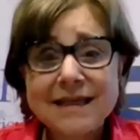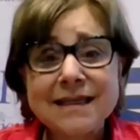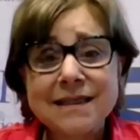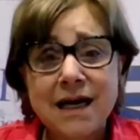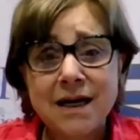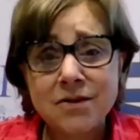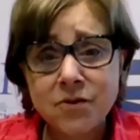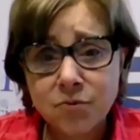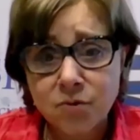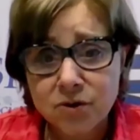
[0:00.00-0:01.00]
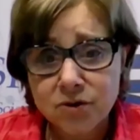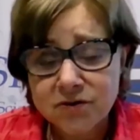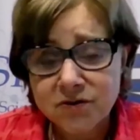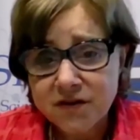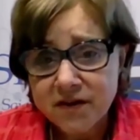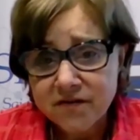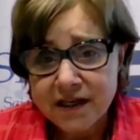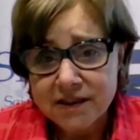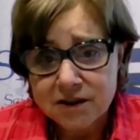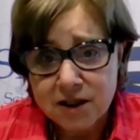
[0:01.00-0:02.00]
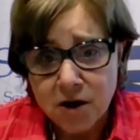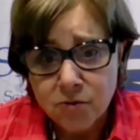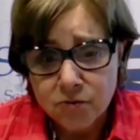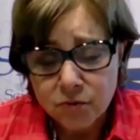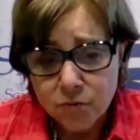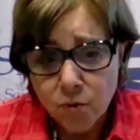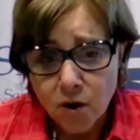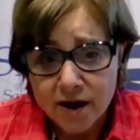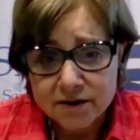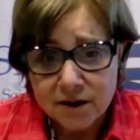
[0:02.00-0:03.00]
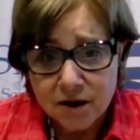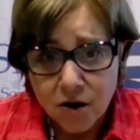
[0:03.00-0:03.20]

In other words, they don't want